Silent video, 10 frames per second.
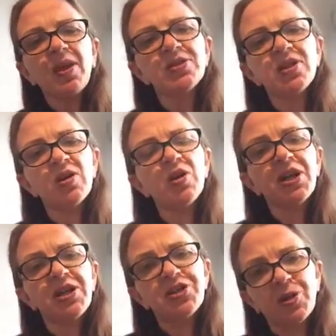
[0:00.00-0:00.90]
So
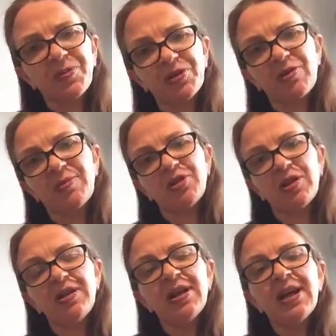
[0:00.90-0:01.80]
looking at the job
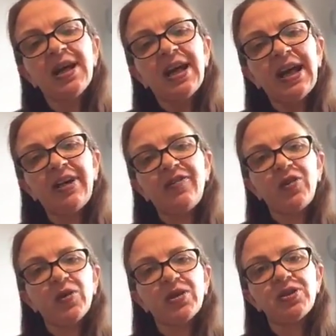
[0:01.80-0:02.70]
description, if
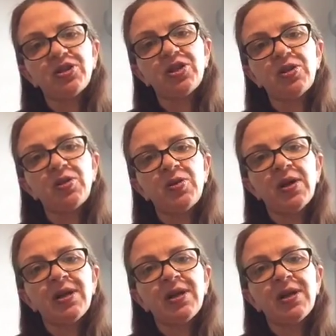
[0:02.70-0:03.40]
you can do